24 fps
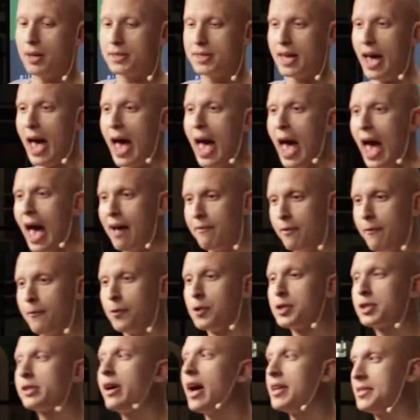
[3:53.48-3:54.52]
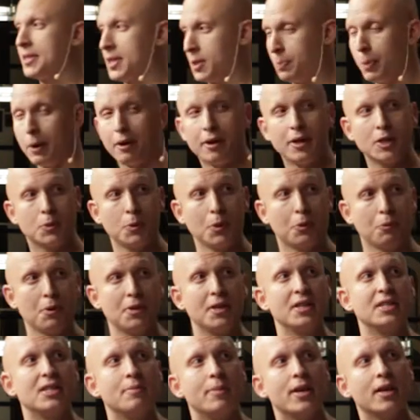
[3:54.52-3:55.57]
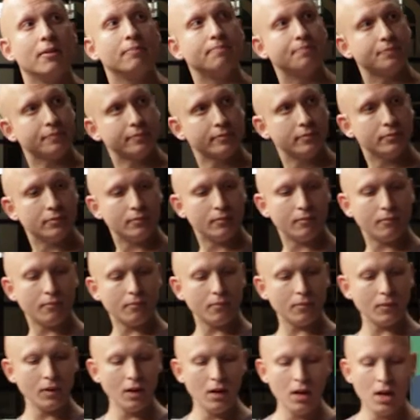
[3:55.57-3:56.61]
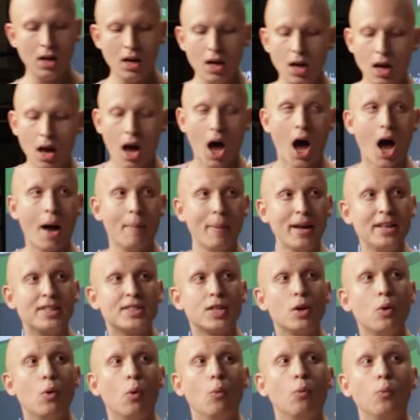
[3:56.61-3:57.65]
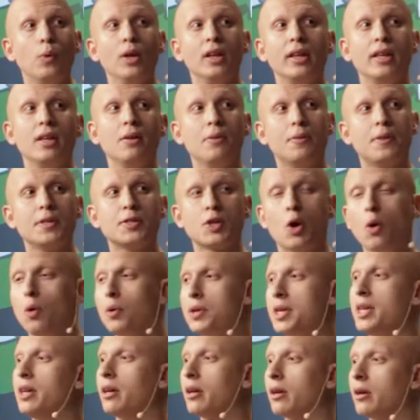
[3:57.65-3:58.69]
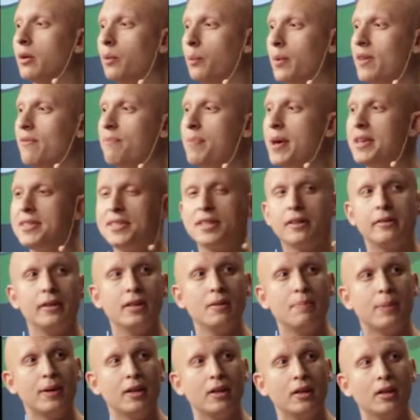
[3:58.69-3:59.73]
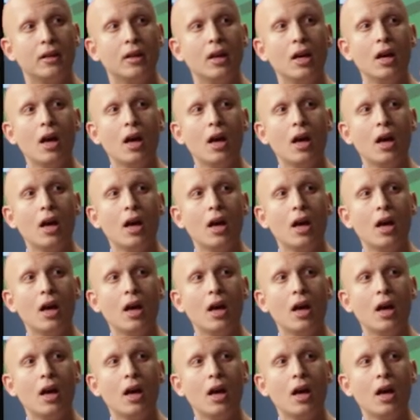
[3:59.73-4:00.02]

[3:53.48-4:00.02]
have a first-class experience with RethinkDB. And so really, this whole year, we've basically been,